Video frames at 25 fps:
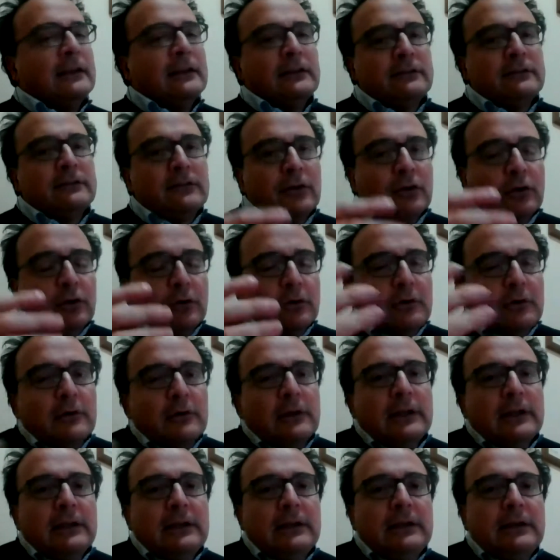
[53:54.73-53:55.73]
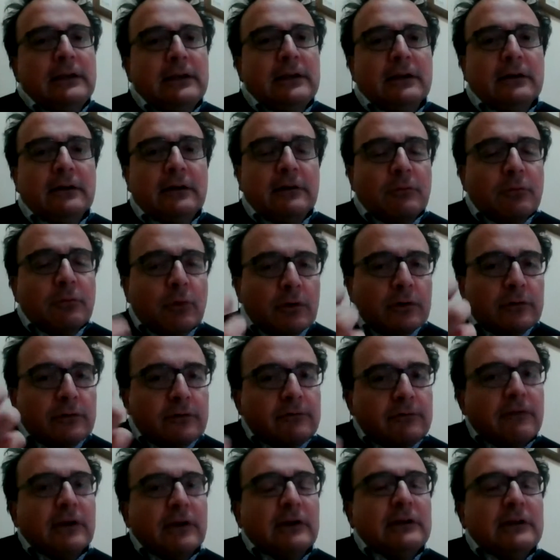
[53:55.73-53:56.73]
So here
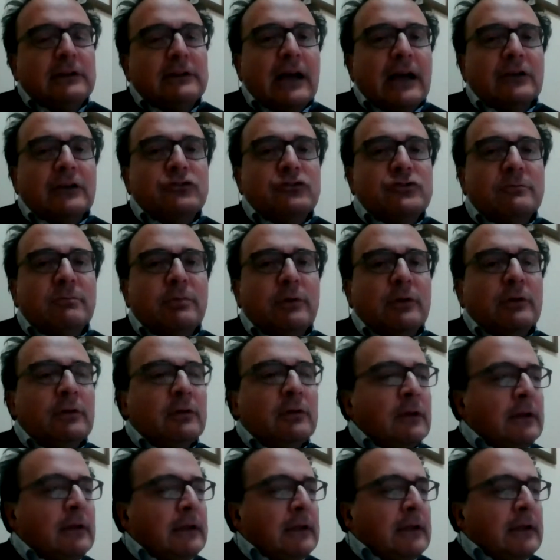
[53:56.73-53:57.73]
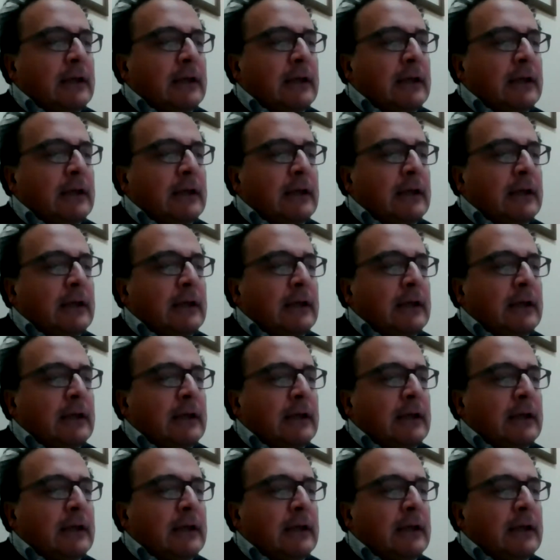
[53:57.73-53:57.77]
was very tangible.